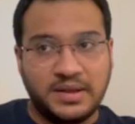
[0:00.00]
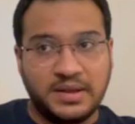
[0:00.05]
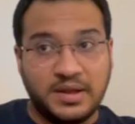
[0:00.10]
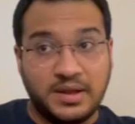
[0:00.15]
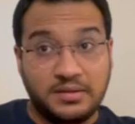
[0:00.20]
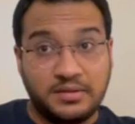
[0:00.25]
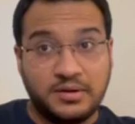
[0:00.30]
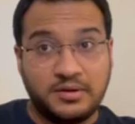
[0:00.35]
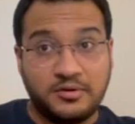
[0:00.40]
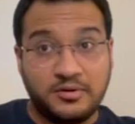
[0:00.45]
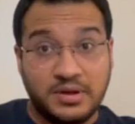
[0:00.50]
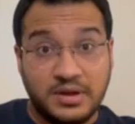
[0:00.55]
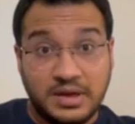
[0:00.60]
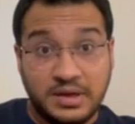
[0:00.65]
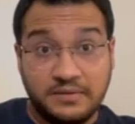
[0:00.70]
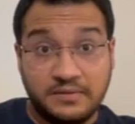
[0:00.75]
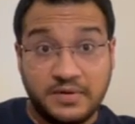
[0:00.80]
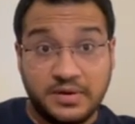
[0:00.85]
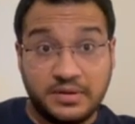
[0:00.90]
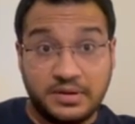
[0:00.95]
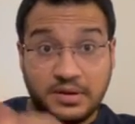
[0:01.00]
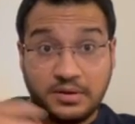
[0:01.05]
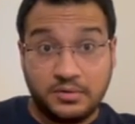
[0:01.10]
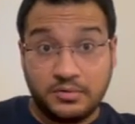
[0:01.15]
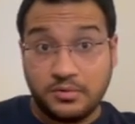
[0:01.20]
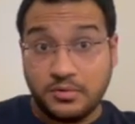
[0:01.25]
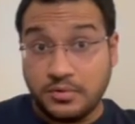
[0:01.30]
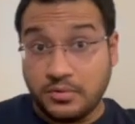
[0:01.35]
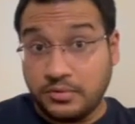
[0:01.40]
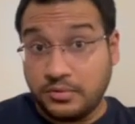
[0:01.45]
is it really worth it to
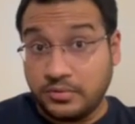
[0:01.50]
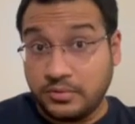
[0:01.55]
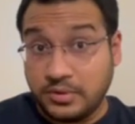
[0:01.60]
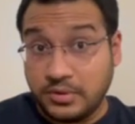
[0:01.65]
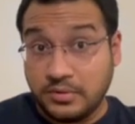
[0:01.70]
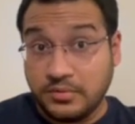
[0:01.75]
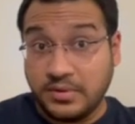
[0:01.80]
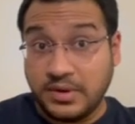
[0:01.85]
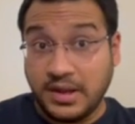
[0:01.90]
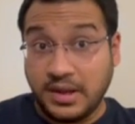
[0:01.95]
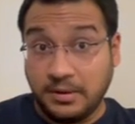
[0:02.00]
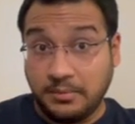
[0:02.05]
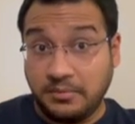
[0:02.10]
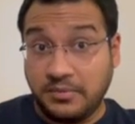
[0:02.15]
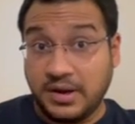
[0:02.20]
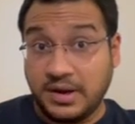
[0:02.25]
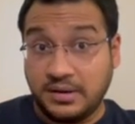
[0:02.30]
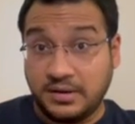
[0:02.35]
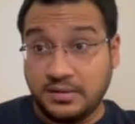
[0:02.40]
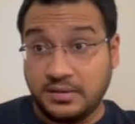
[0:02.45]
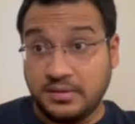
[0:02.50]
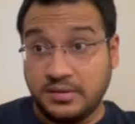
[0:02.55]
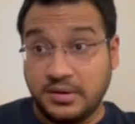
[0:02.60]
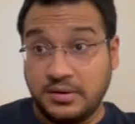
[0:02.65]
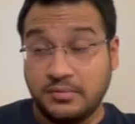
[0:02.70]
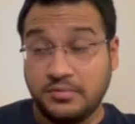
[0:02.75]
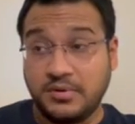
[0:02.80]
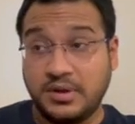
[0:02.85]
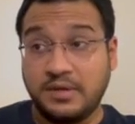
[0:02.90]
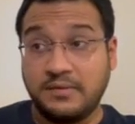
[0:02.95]
go to the UK and practice in the
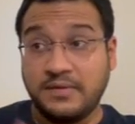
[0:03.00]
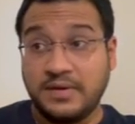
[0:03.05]
UK?